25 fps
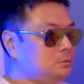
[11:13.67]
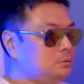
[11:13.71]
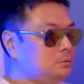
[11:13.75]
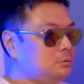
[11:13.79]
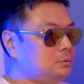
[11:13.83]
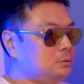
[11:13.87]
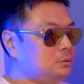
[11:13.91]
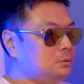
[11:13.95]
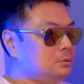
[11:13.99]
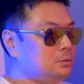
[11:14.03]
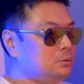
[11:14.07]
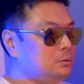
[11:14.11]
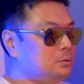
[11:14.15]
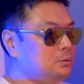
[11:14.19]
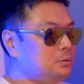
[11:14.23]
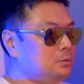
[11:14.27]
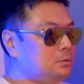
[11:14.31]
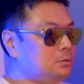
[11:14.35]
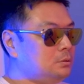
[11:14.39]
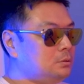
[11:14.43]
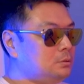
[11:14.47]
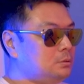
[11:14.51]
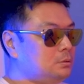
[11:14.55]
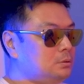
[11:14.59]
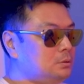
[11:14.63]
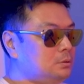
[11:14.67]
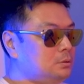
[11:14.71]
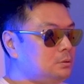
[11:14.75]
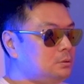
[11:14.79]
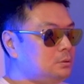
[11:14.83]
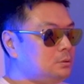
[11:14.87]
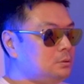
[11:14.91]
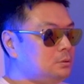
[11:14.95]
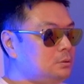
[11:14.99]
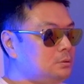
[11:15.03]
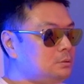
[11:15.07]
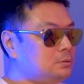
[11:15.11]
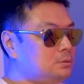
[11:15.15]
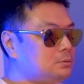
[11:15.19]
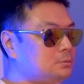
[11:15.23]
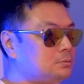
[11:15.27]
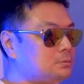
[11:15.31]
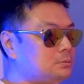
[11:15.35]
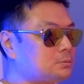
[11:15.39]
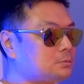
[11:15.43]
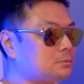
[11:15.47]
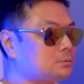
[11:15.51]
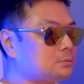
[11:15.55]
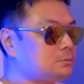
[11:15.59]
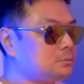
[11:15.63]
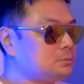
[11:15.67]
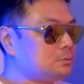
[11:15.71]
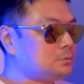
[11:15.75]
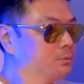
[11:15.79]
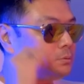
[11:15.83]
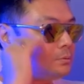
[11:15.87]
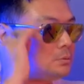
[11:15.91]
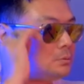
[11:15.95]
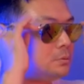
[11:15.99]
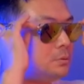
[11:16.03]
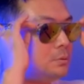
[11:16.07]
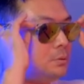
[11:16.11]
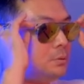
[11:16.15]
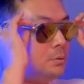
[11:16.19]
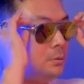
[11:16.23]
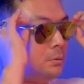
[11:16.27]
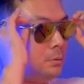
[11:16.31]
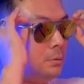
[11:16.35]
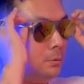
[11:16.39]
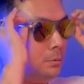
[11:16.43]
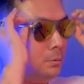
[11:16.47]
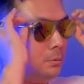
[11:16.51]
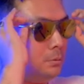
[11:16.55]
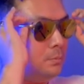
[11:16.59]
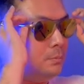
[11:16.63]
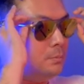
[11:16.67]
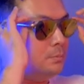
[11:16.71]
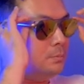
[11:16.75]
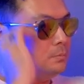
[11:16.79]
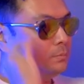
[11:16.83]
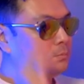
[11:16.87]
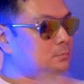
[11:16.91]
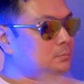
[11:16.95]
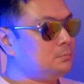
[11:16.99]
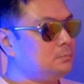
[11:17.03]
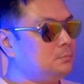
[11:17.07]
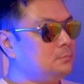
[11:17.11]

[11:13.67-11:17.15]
[no speech]